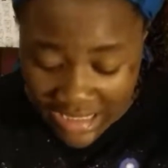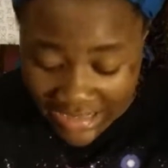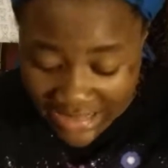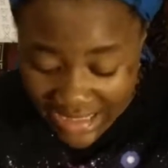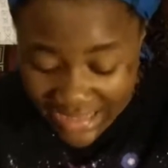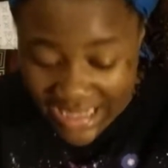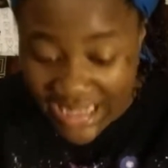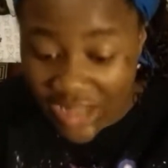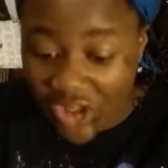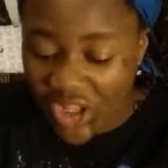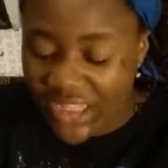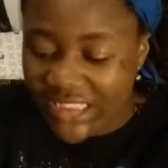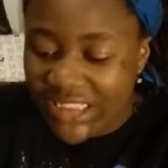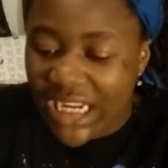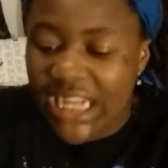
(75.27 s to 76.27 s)
Like, it
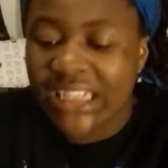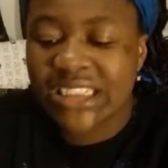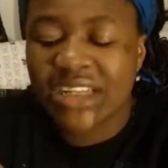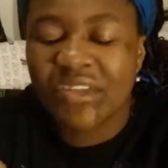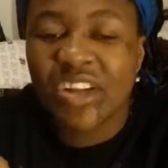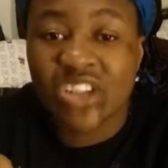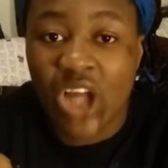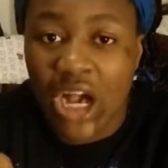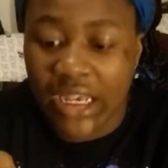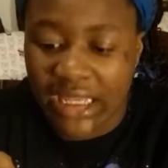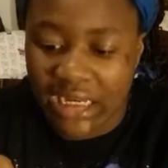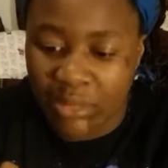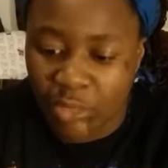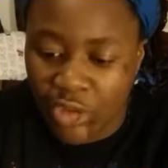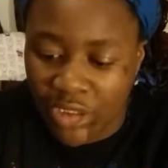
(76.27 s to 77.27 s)
doesn't even lock
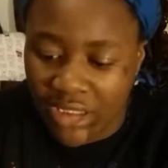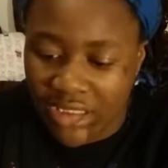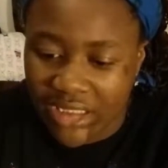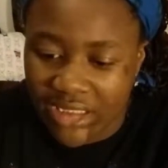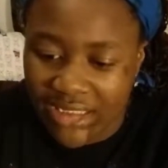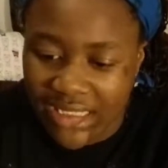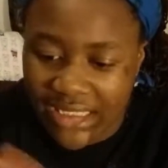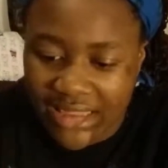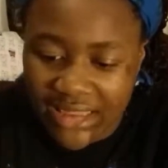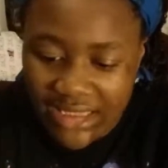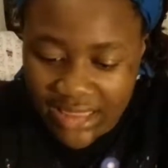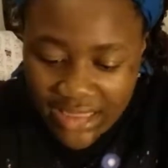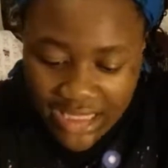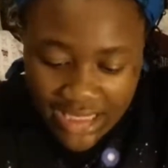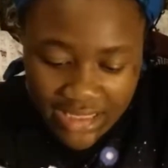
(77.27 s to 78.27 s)
anymore. Like,
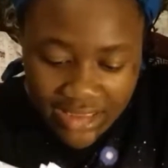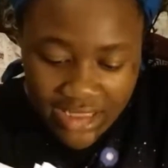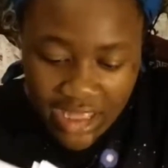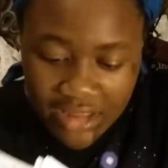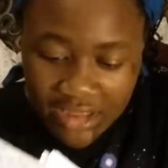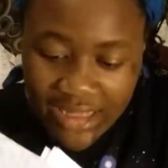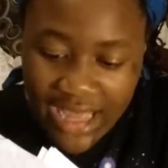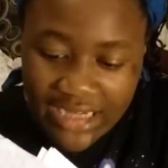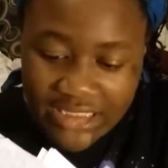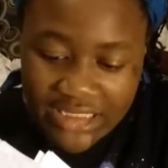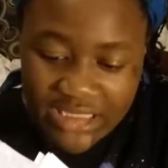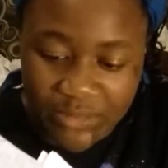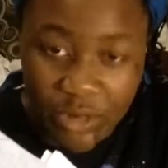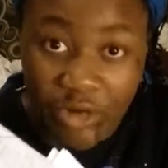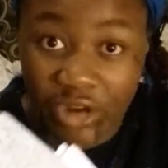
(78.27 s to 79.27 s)
the other latch
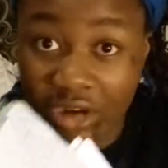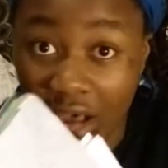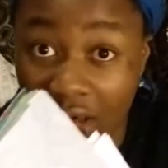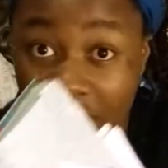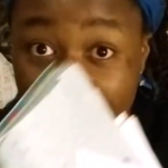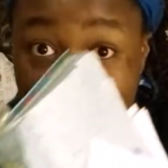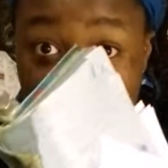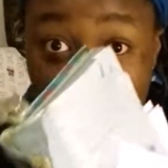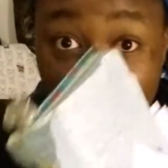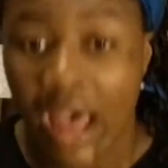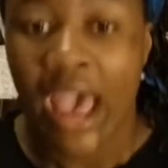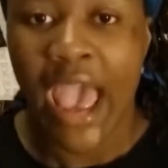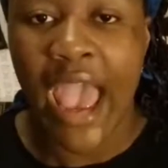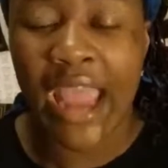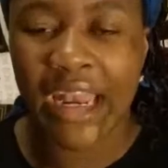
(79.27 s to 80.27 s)
is broken off. So,
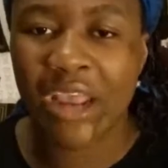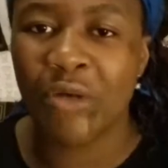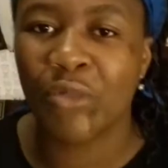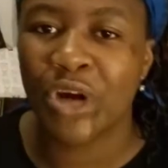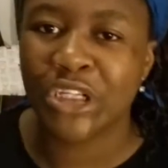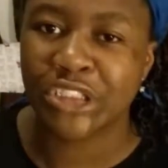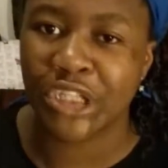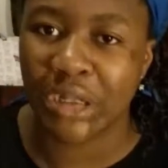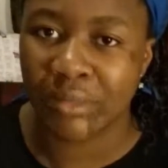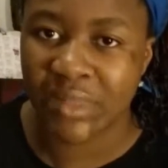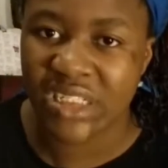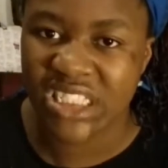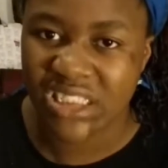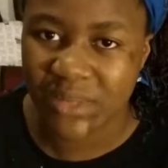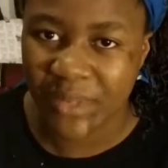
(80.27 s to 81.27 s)
any words that I
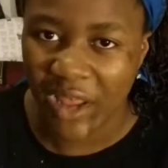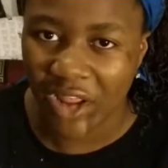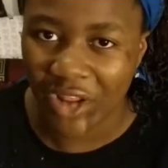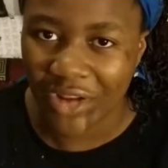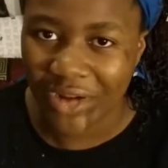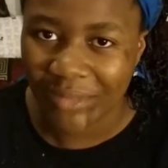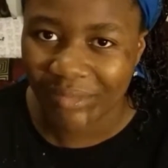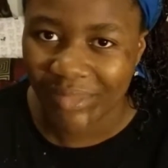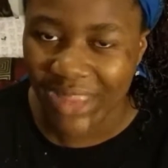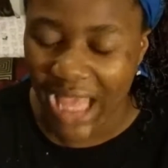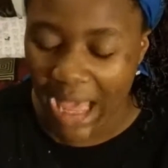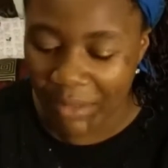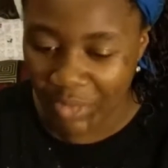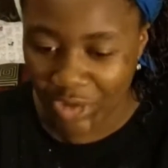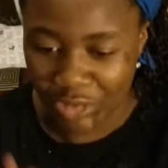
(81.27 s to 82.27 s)
misspelled,
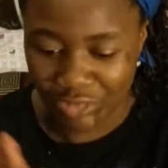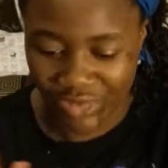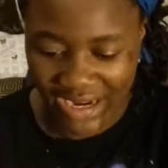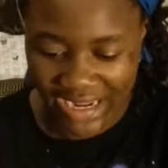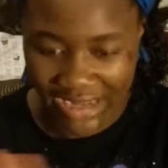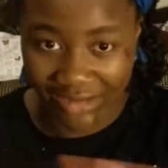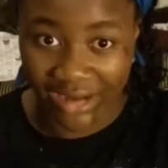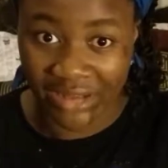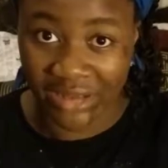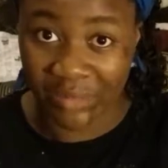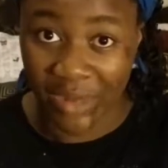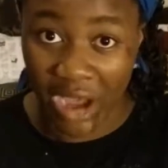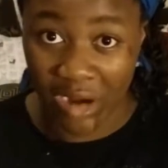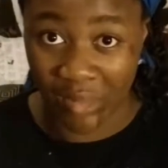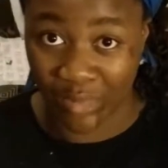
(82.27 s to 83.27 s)
I'm gonna write on the
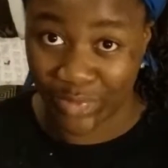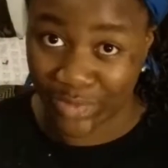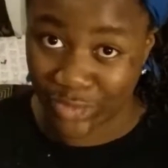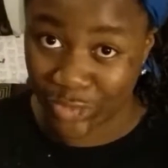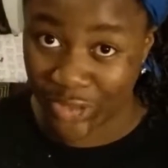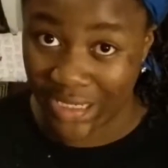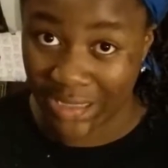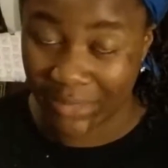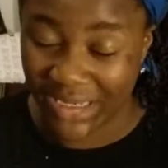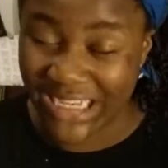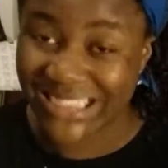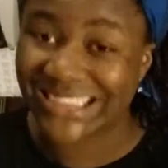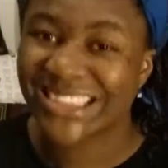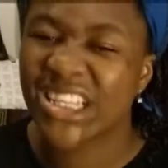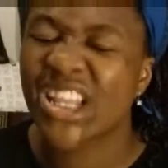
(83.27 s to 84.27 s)
bottom of the screen.
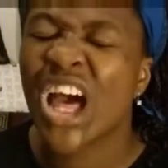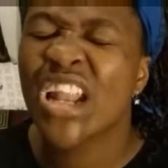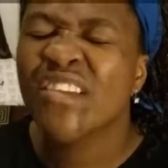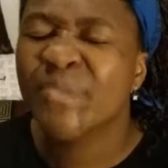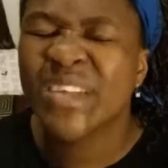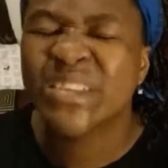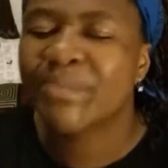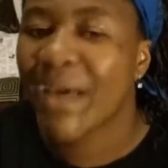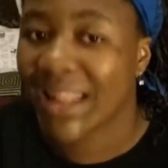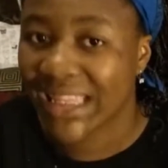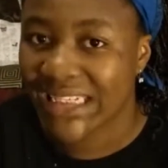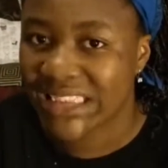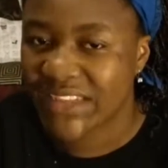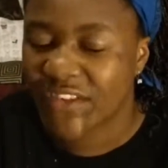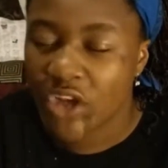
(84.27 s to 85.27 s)
Because there's a lot of
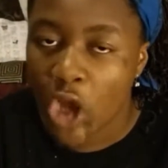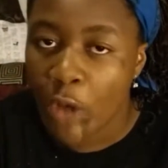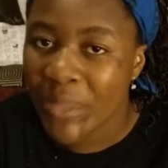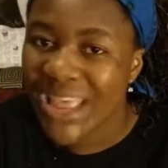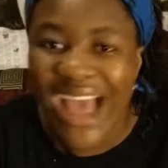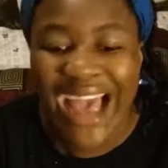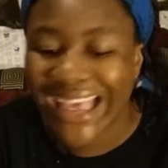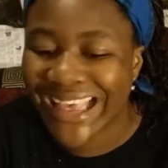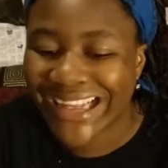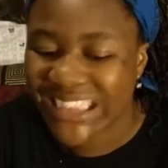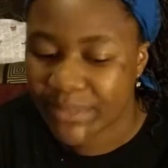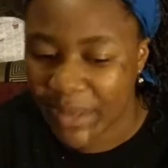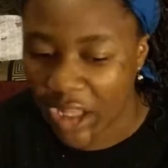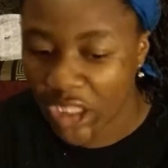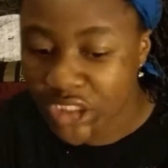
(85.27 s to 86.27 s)
misspellings. If you know me, I can't
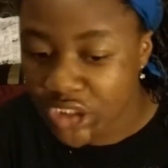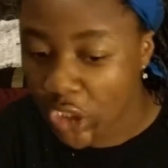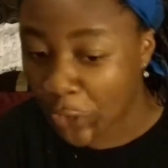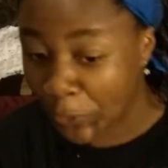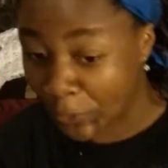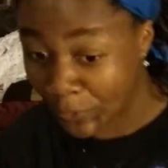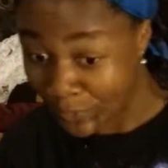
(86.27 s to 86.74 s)
spell, so.